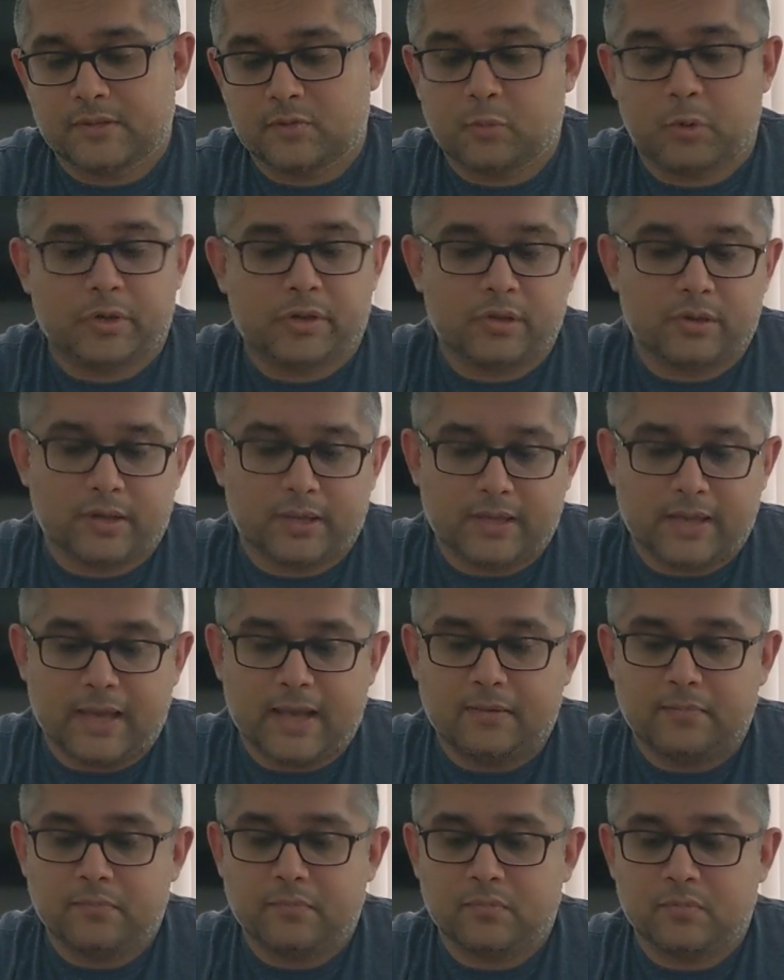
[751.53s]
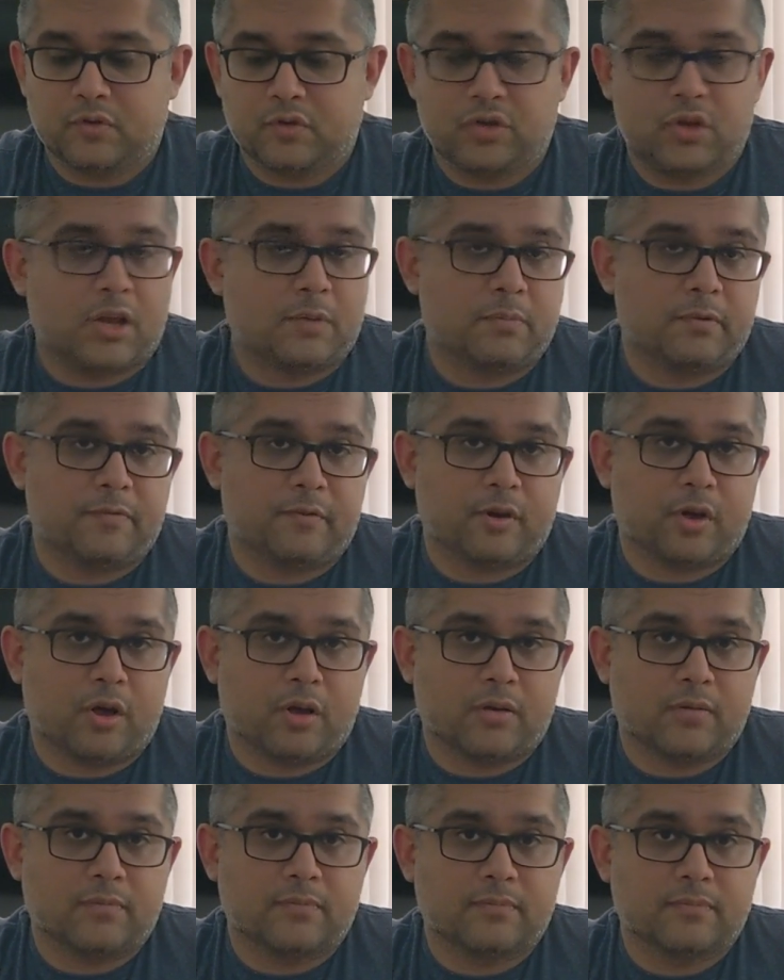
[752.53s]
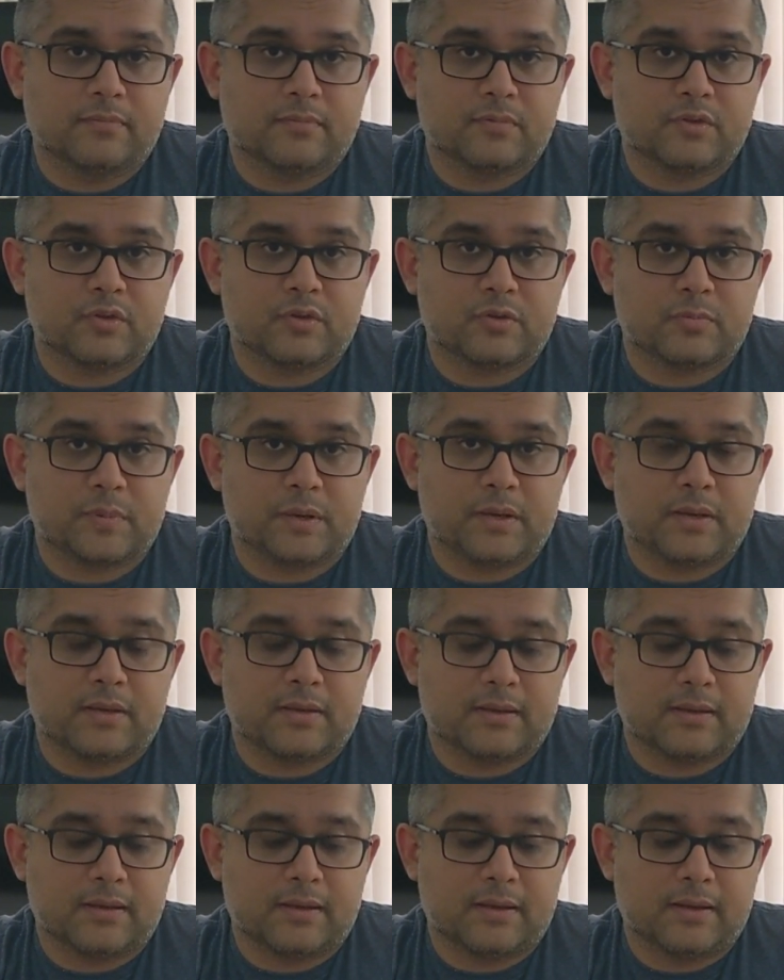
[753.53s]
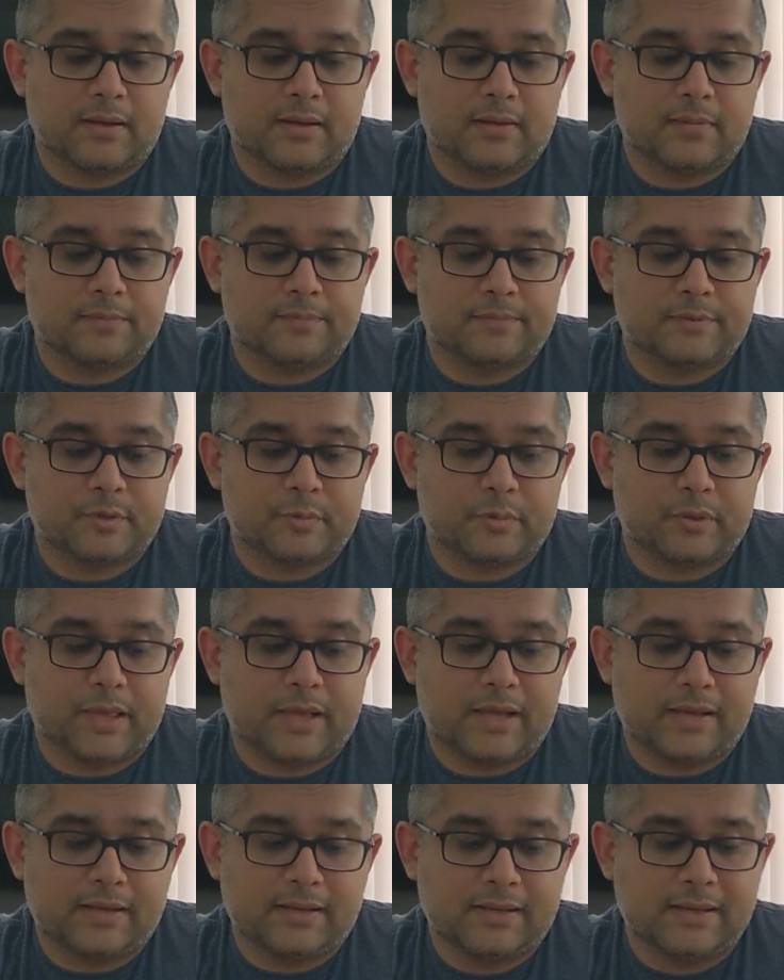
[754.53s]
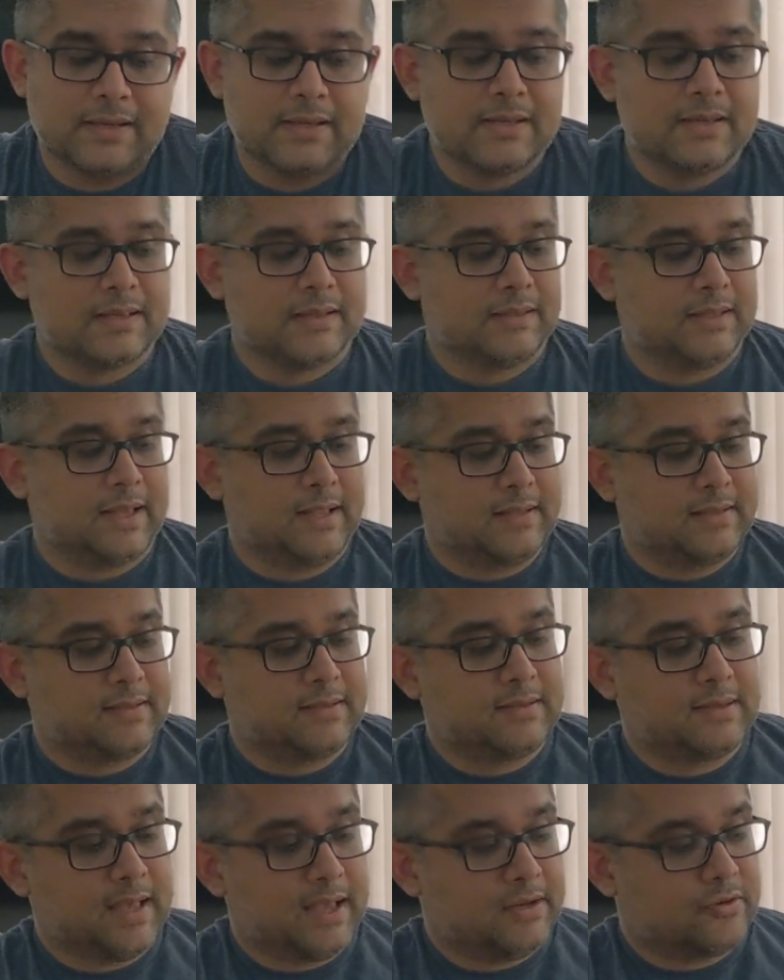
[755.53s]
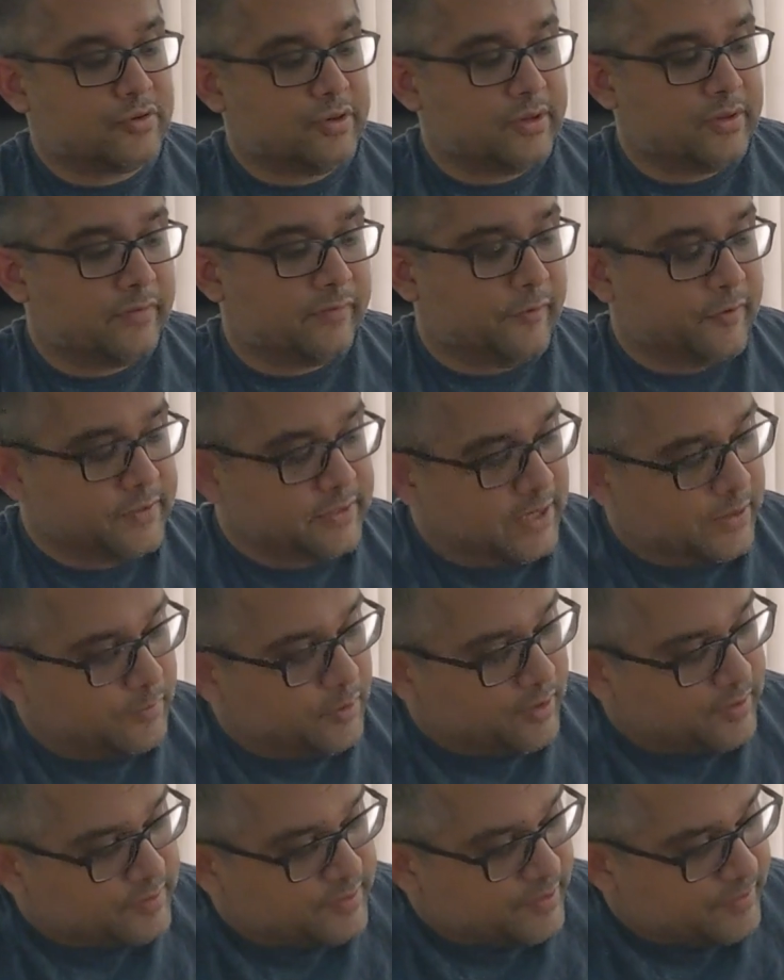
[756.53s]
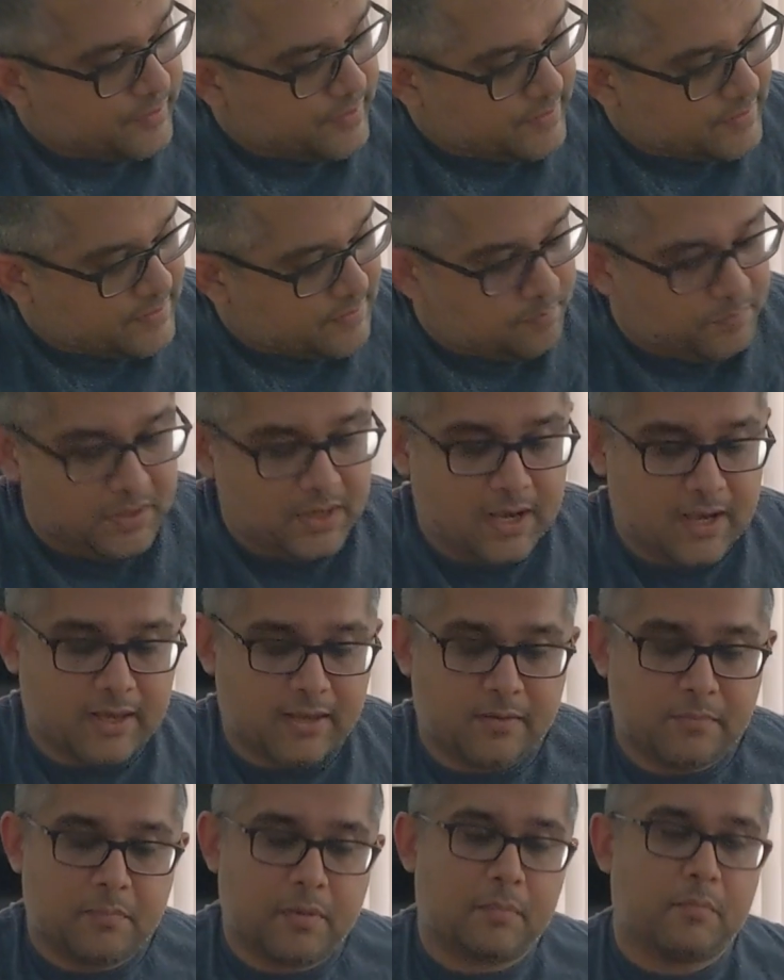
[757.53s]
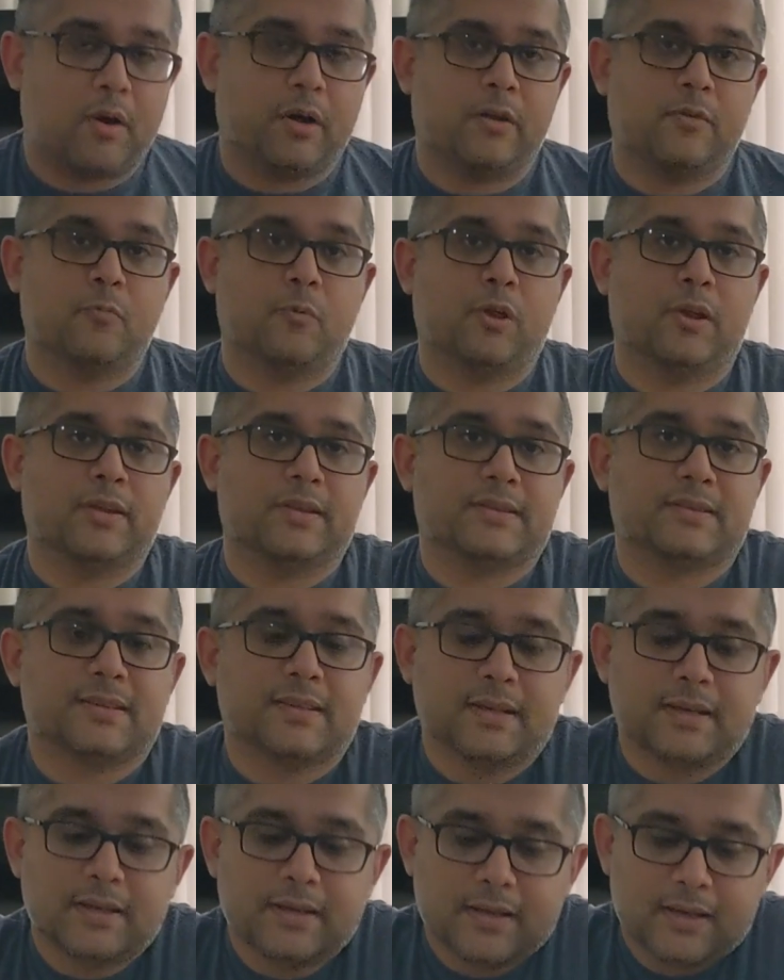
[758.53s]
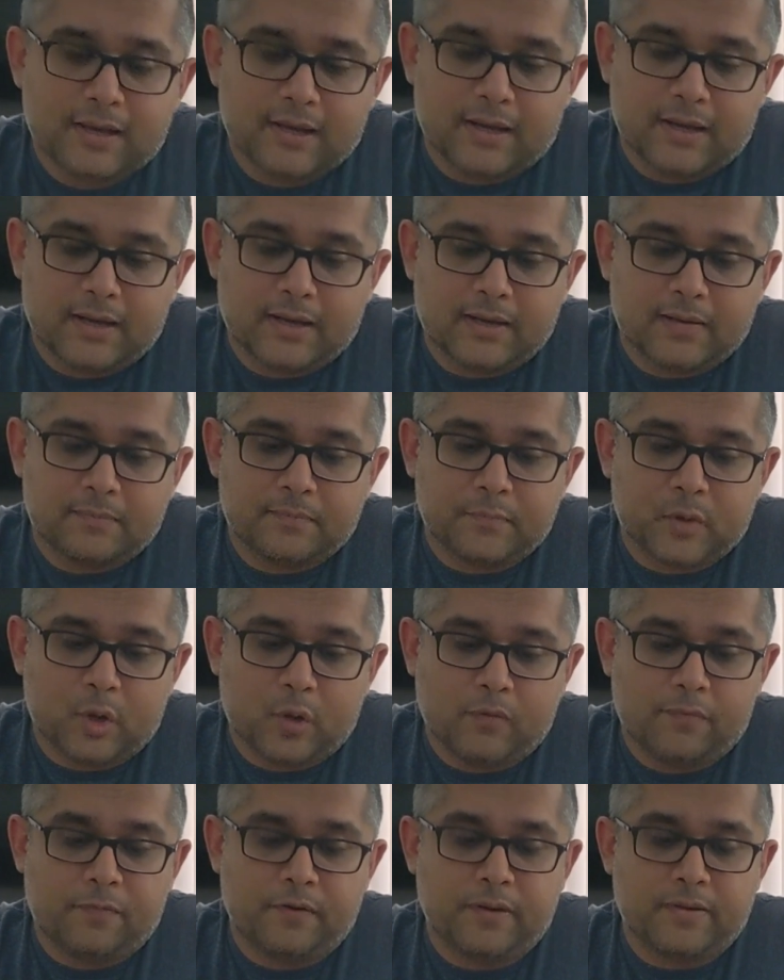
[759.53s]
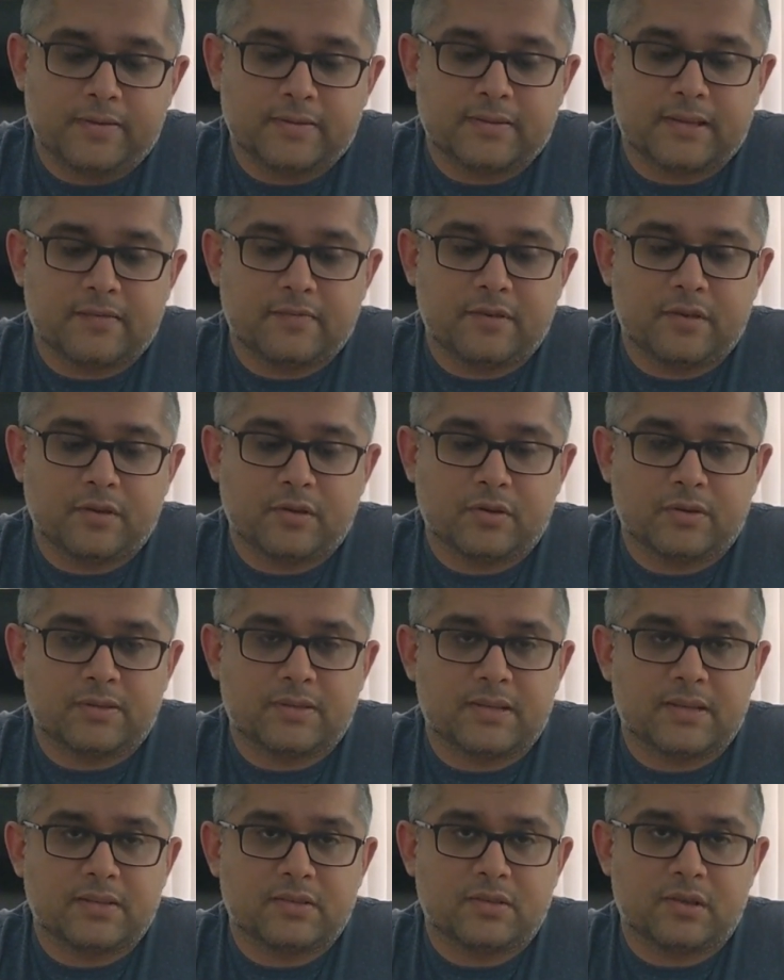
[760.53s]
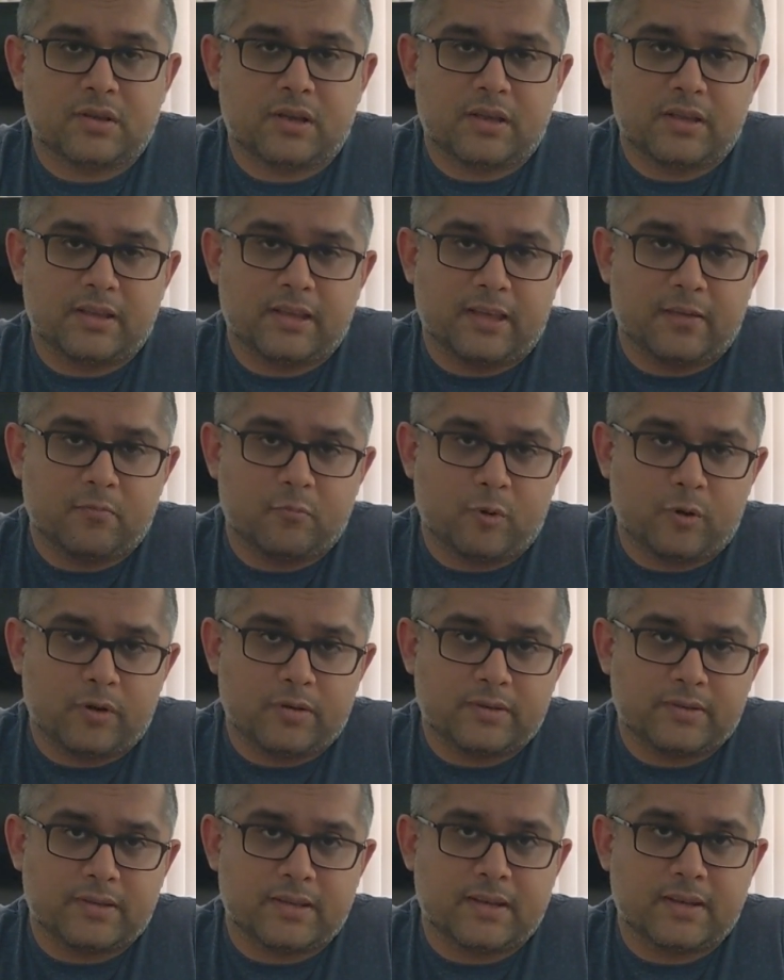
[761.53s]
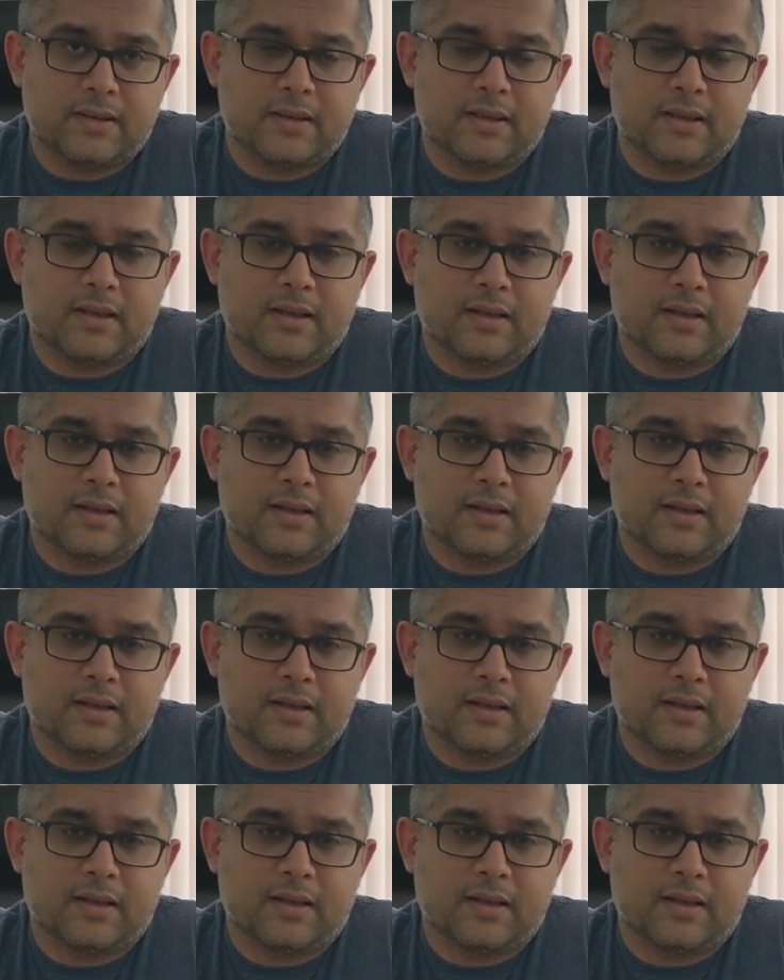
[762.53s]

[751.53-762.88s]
worth looking at, should not be forgotten, so to speak. So with that, that's actually the first game in our series, PI by Martin Wallace. Hopefully this gave you a good sense on how the game works and